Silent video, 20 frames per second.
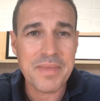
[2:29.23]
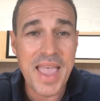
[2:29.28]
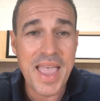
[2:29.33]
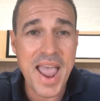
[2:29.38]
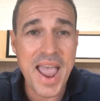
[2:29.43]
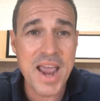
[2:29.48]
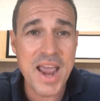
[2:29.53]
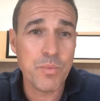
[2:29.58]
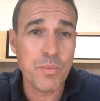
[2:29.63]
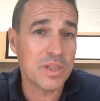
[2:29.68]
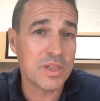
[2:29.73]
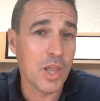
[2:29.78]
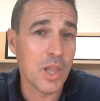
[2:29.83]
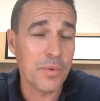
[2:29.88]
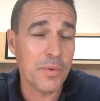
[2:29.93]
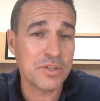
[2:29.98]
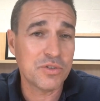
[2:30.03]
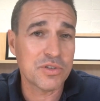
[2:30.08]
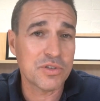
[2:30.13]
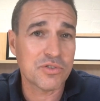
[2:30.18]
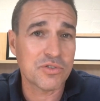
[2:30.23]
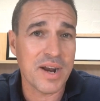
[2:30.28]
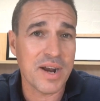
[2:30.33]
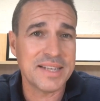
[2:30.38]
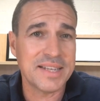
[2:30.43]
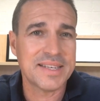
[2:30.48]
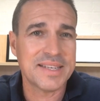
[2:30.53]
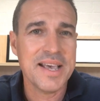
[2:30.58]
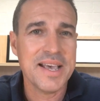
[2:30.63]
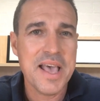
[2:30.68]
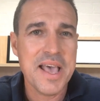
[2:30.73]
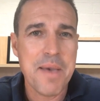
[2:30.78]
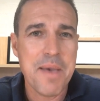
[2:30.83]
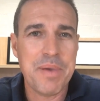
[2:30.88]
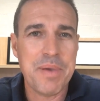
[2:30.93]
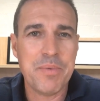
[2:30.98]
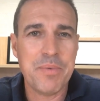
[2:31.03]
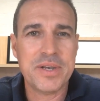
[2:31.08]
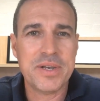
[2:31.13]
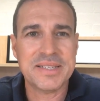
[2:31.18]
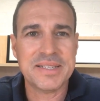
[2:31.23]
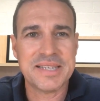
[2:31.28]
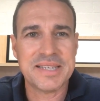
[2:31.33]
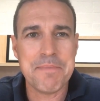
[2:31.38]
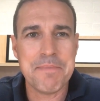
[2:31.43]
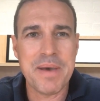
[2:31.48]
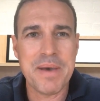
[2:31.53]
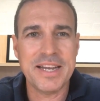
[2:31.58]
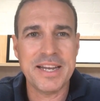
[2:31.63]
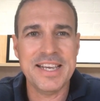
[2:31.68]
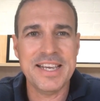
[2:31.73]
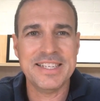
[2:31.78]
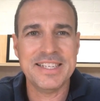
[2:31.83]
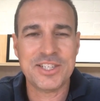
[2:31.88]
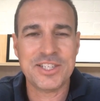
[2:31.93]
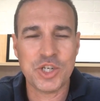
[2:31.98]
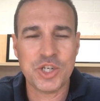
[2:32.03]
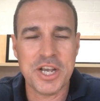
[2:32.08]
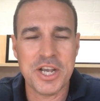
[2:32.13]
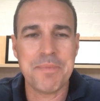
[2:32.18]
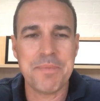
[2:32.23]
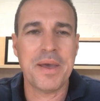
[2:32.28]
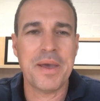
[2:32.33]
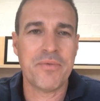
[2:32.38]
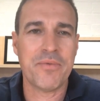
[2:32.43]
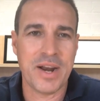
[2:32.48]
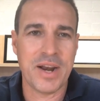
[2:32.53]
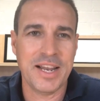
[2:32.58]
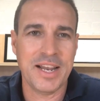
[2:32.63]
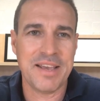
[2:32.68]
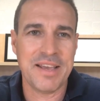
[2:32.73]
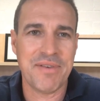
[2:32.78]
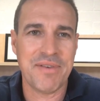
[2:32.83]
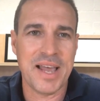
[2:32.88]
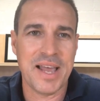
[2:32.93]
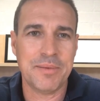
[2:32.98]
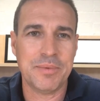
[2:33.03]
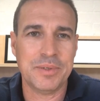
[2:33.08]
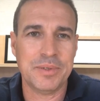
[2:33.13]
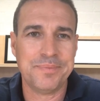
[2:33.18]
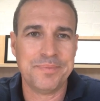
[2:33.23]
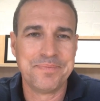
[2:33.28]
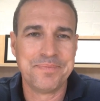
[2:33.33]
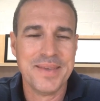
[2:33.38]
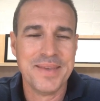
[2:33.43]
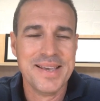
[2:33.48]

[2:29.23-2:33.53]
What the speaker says: And with low interest rates, people can see money is cheap and readily available.